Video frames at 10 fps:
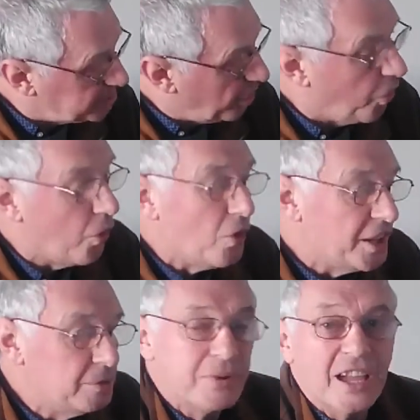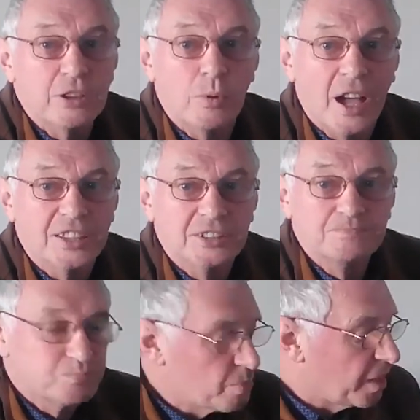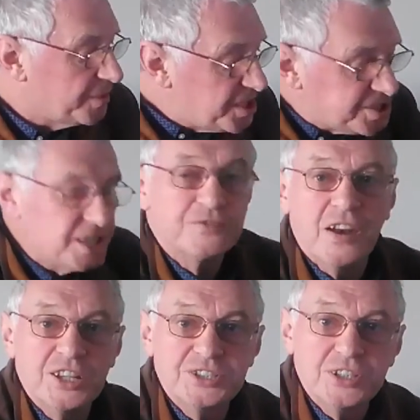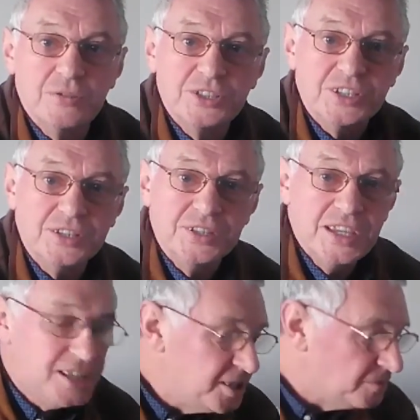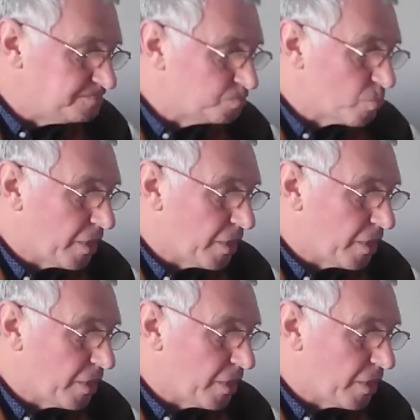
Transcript: Against it, all in black and white. This is very serious indeed.